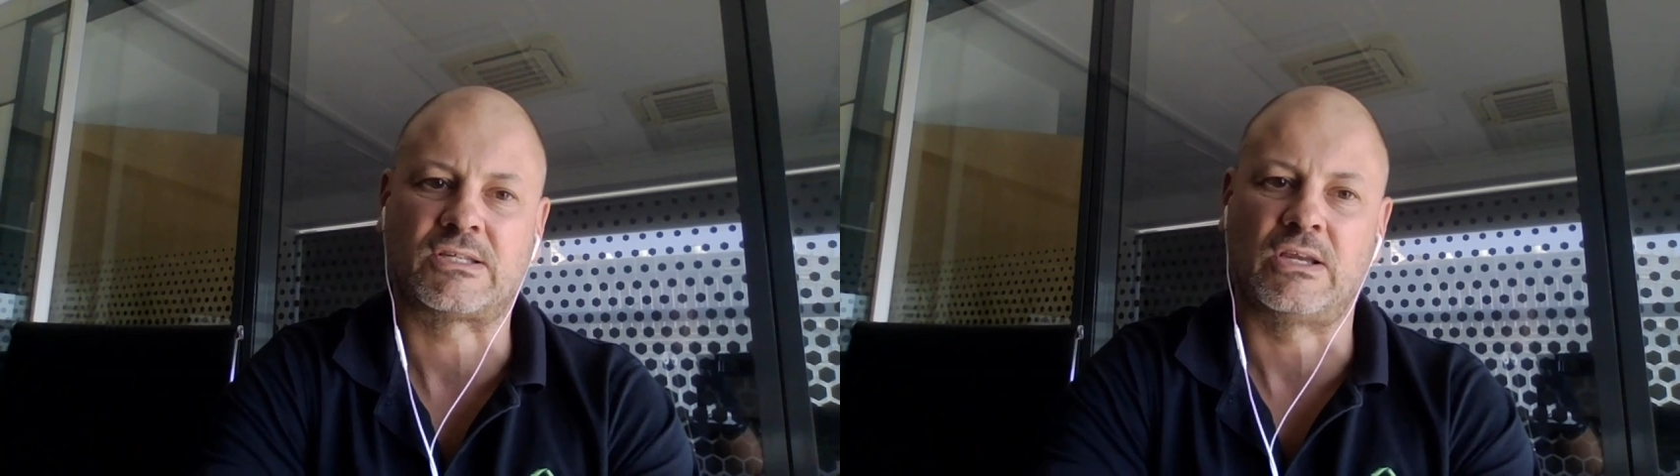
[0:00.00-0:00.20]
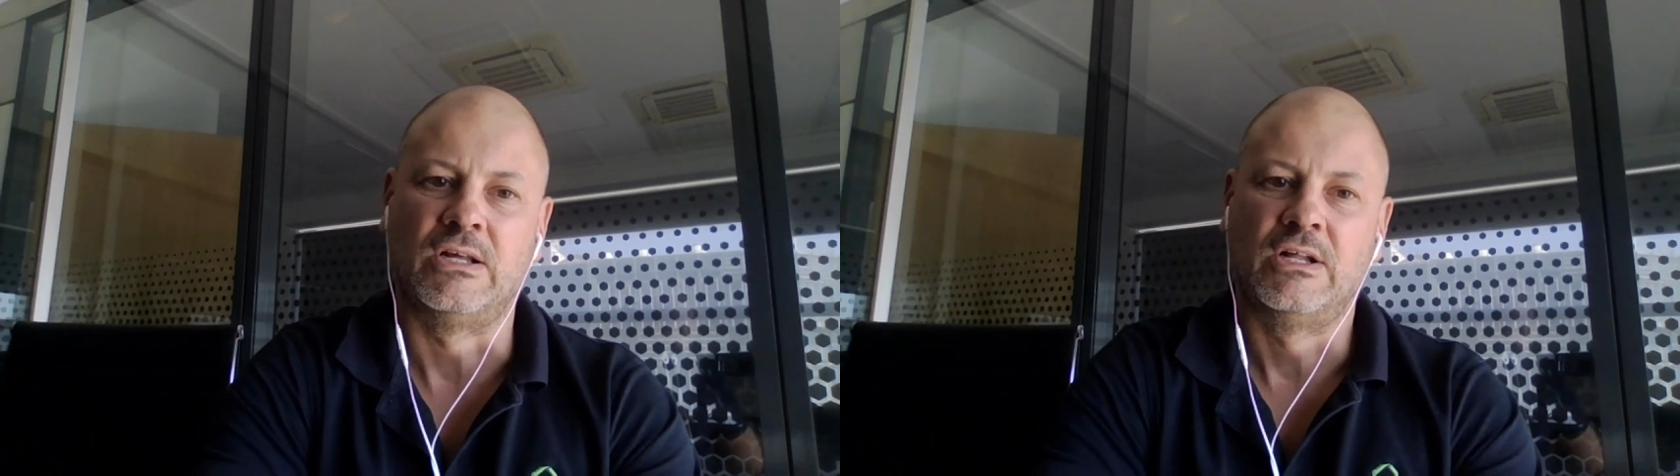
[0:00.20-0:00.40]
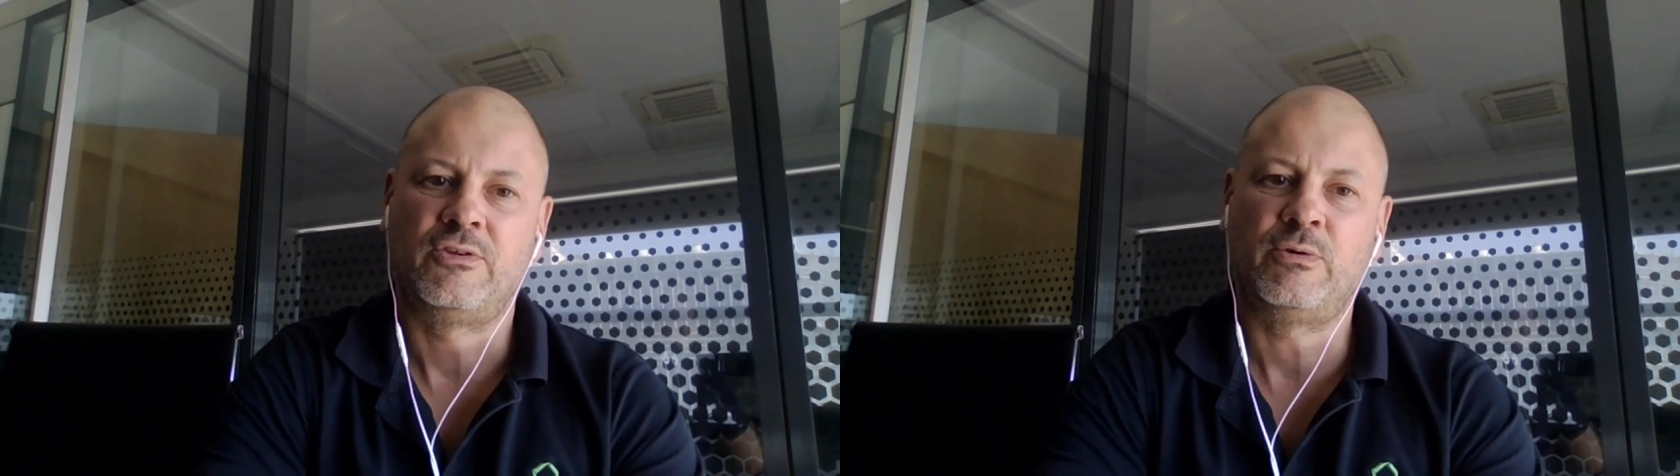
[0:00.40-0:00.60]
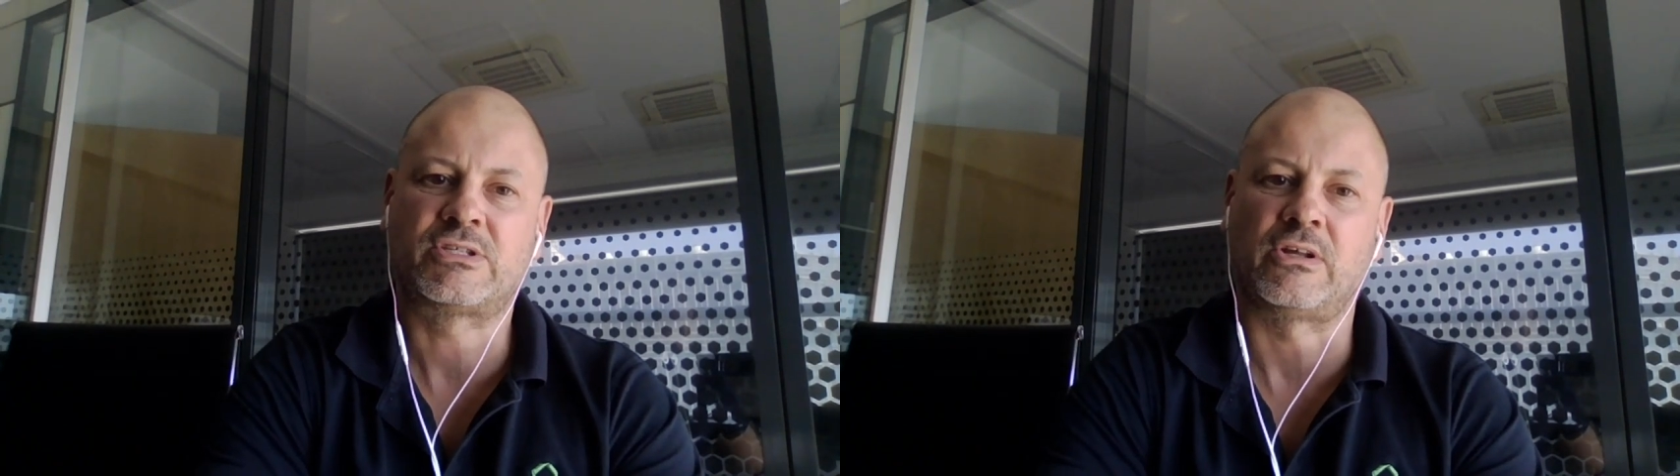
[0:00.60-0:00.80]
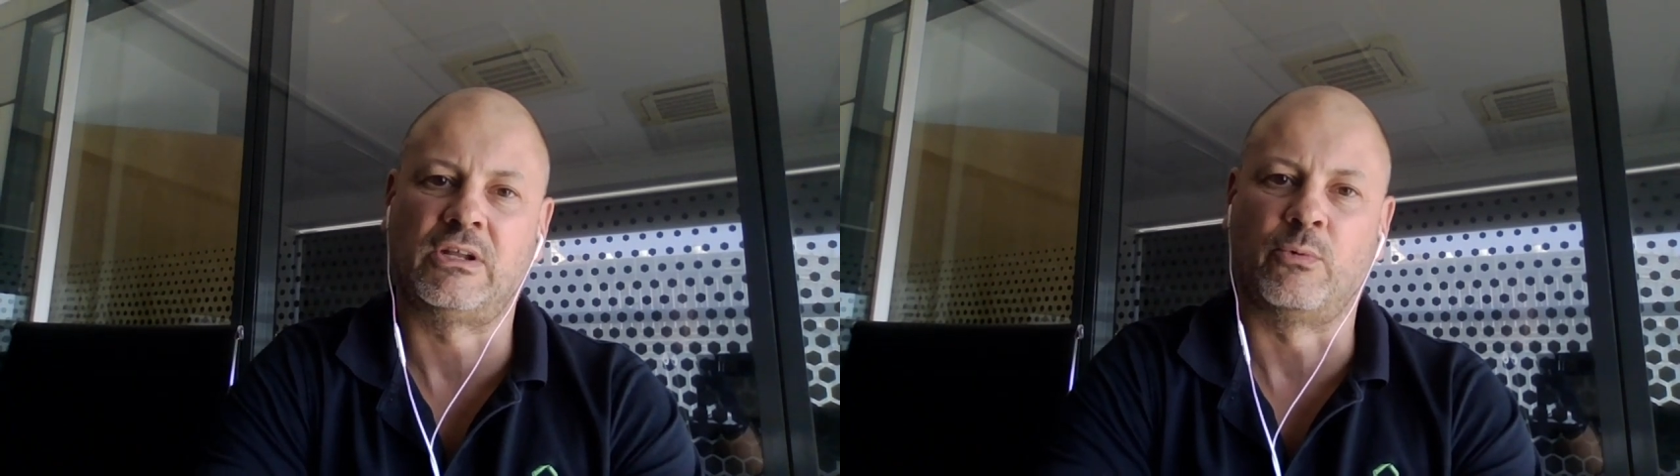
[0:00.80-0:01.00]
So
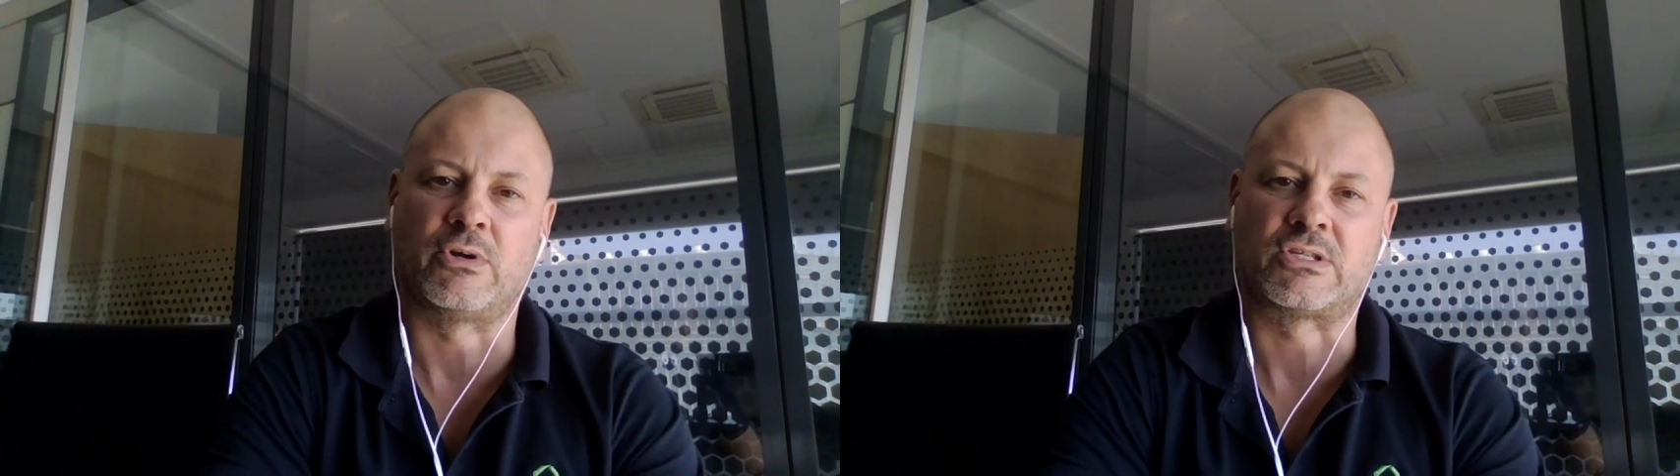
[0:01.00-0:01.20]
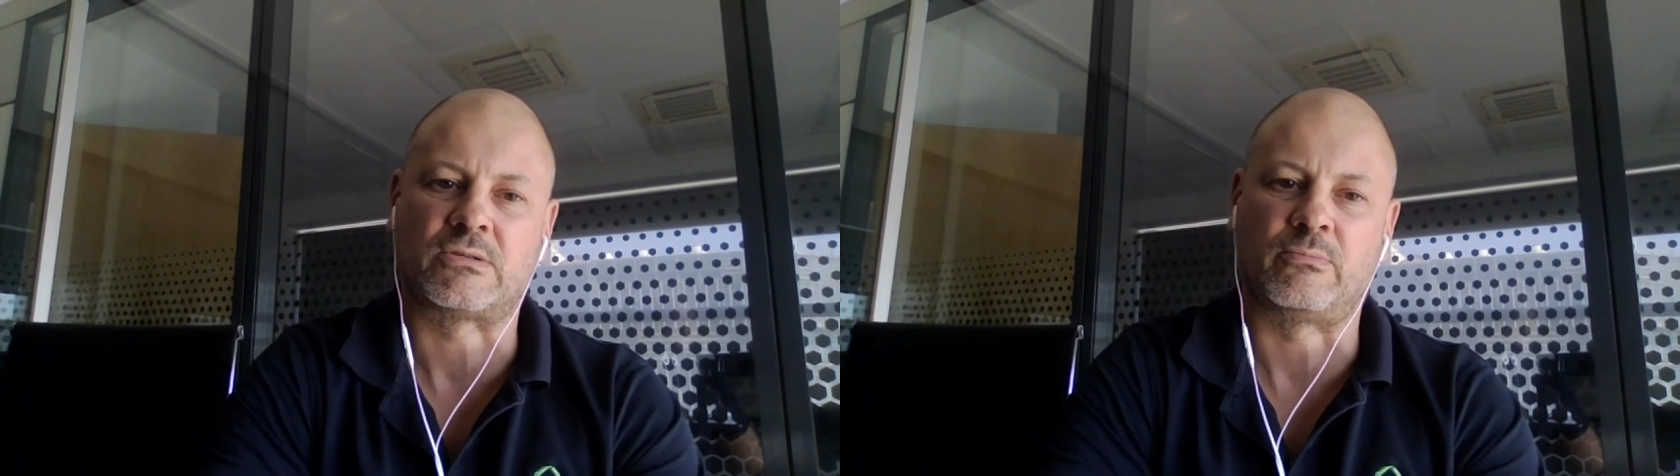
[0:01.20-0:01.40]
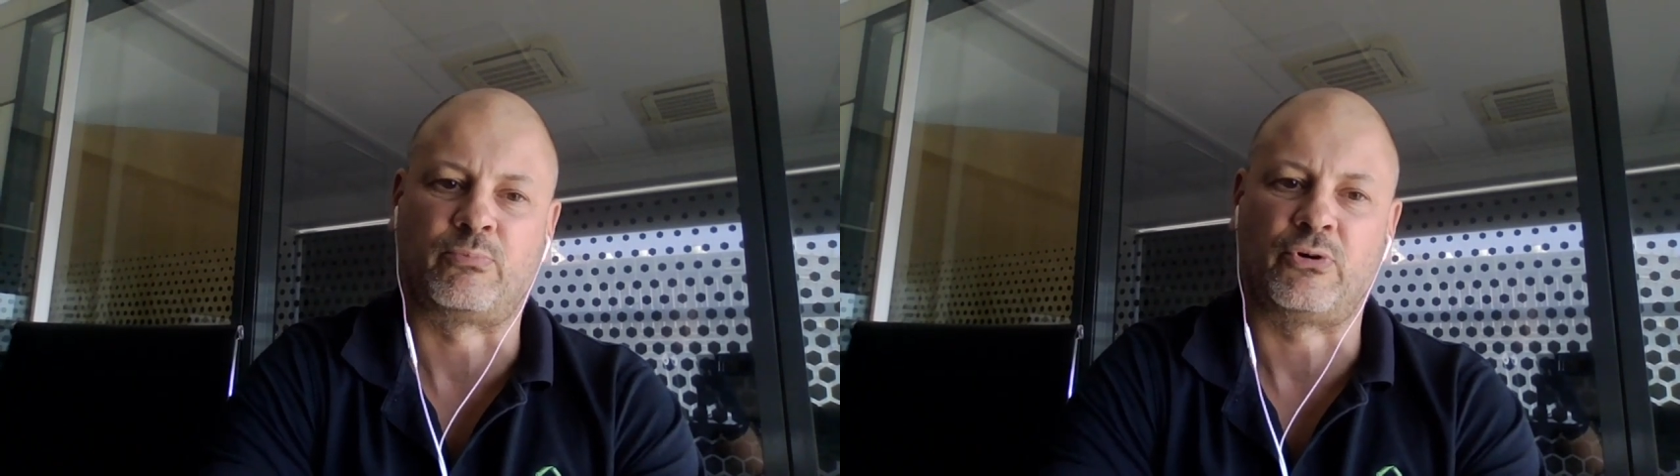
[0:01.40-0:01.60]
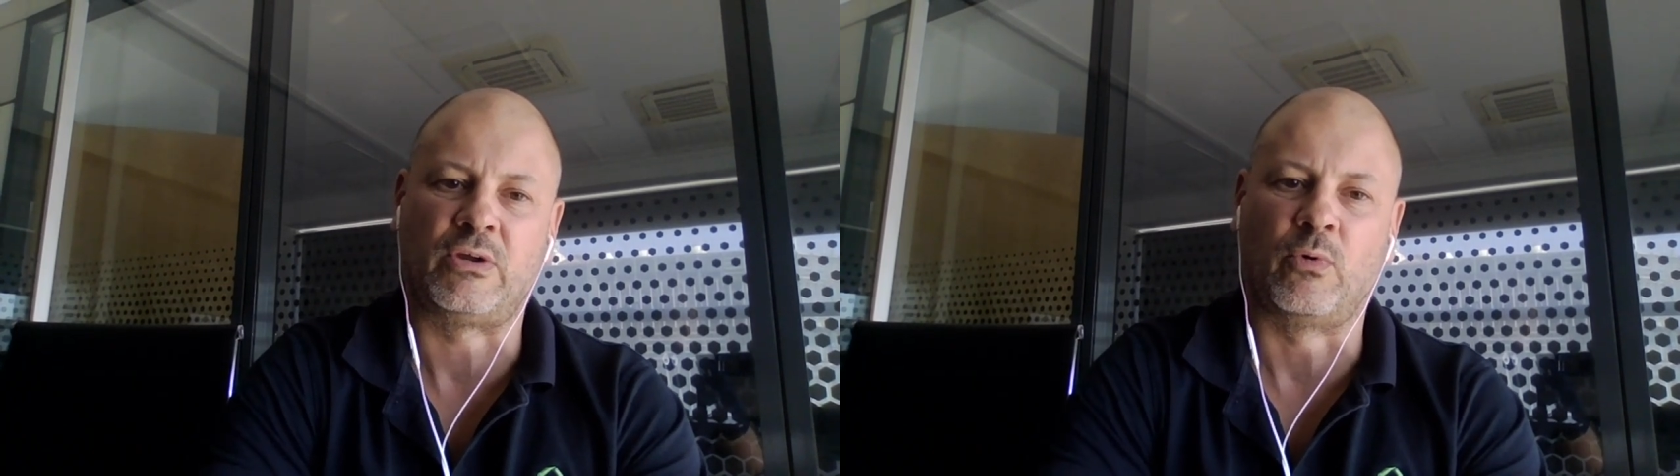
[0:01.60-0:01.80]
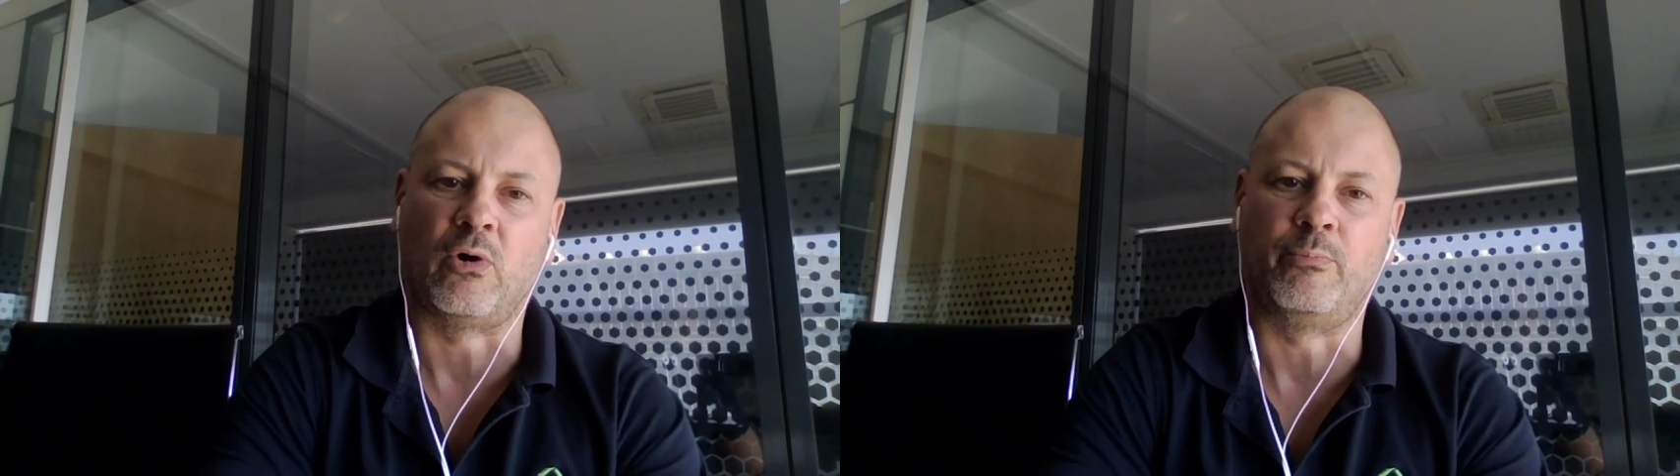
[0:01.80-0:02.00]
US dollar was
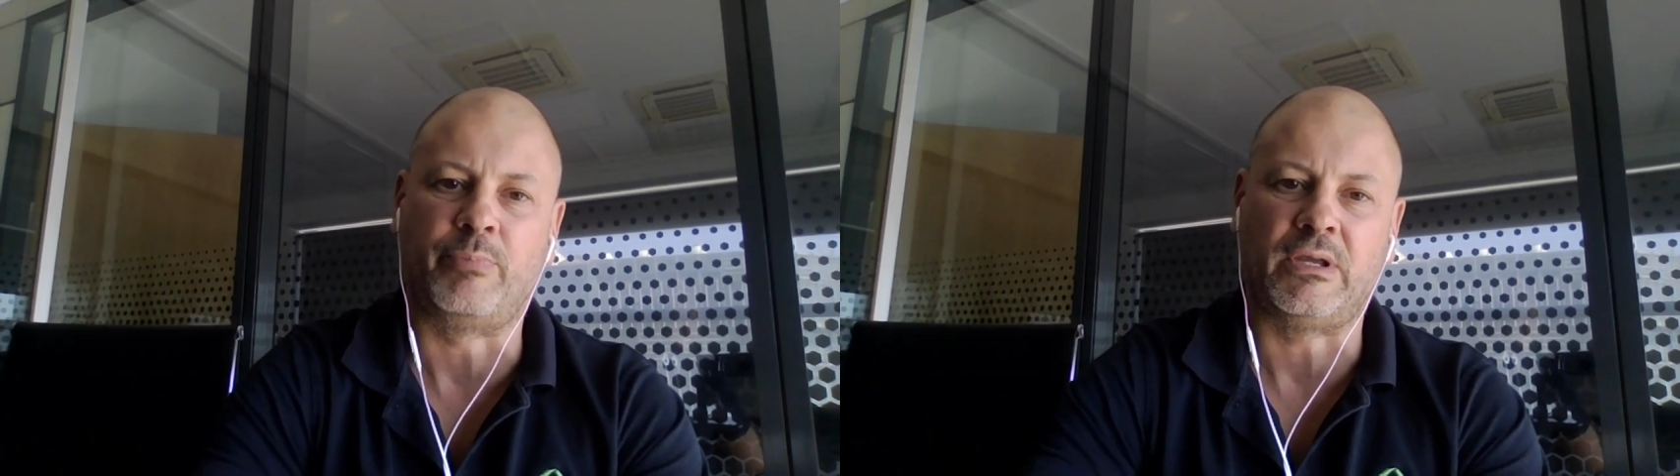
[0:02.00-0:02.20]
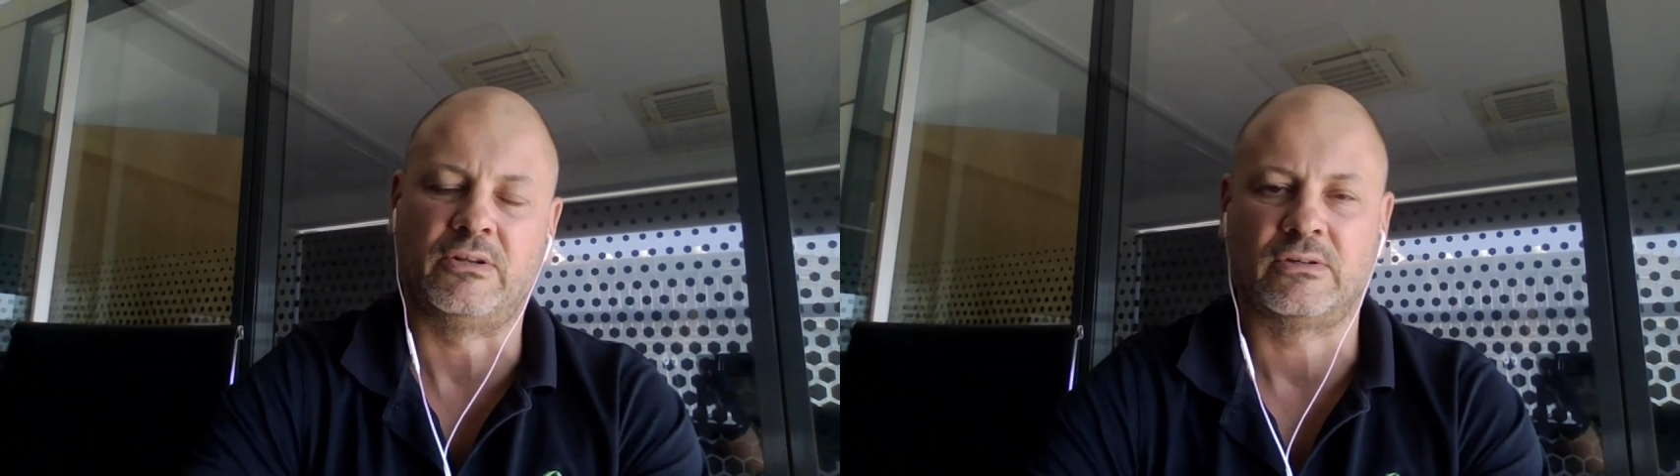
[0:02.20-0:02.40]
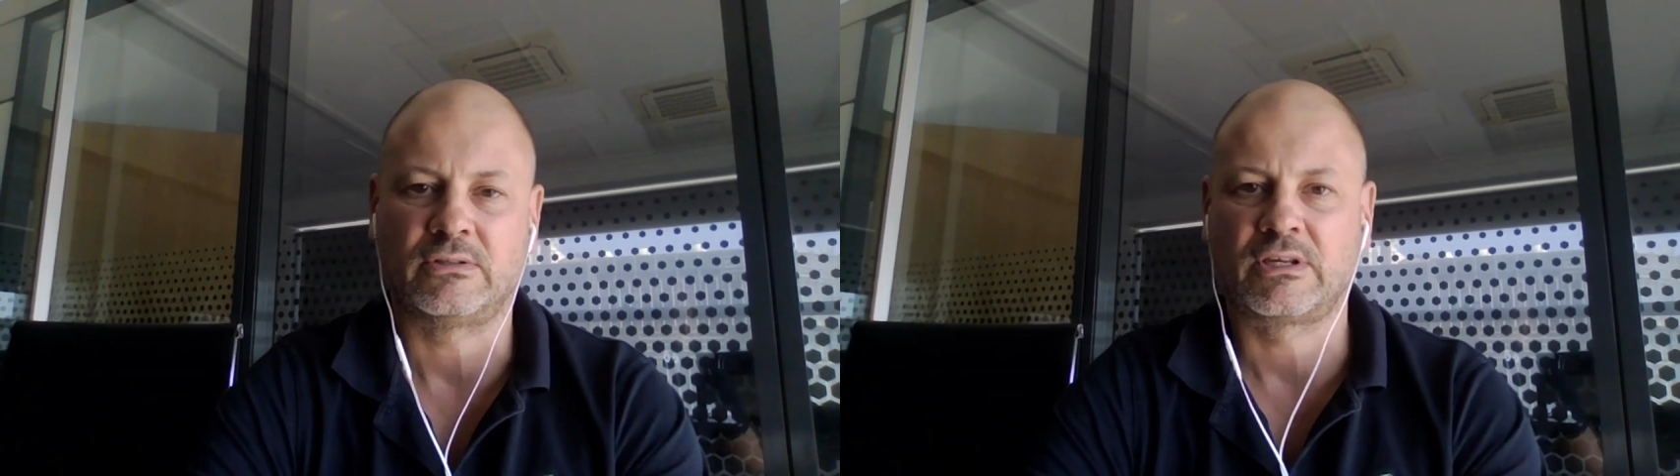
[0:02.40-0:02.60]
pretty well bid